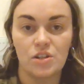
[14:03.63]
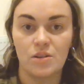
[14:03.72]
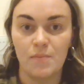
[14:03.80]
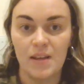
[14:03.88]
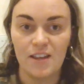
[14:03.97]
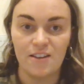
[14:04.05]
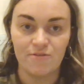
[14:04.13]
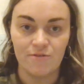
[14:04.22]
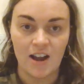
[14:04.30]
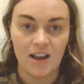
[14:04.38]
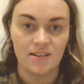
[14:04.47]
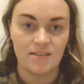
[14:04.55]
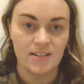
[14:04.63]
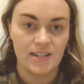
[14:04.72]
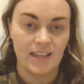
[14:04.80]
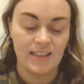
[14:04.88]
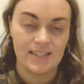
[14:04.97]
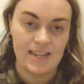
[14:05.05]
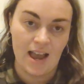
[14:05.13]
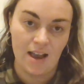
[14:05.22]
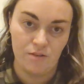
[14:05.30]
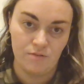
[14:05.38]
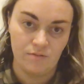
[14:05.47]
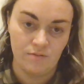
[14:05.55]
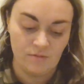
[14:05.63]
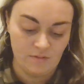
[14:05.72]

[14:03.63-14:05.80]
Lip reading: to meet your friend in town.